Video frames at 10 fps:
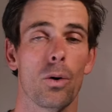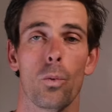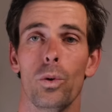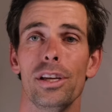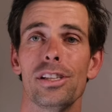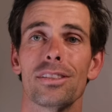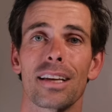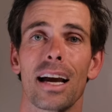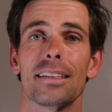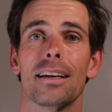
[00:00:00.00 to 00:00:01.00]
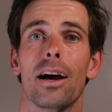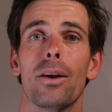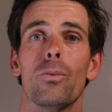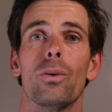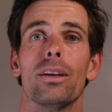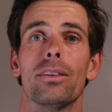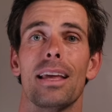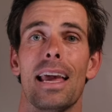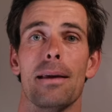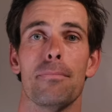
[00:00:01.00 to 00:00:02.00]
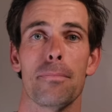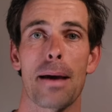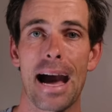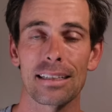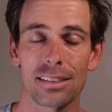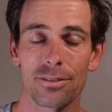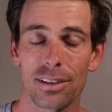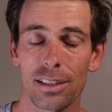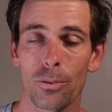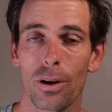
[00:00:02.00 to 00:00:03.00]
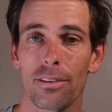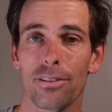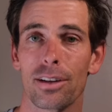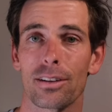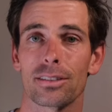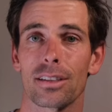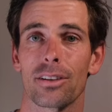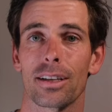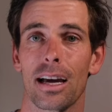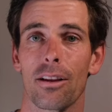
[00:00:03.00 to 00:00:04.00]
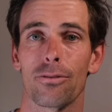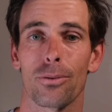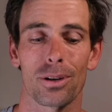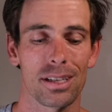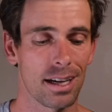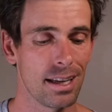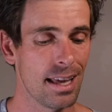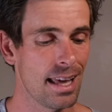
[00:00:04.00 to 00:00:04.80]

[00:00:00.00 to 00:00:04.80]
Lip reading: We just got done with a massive heat wave here in Southern California,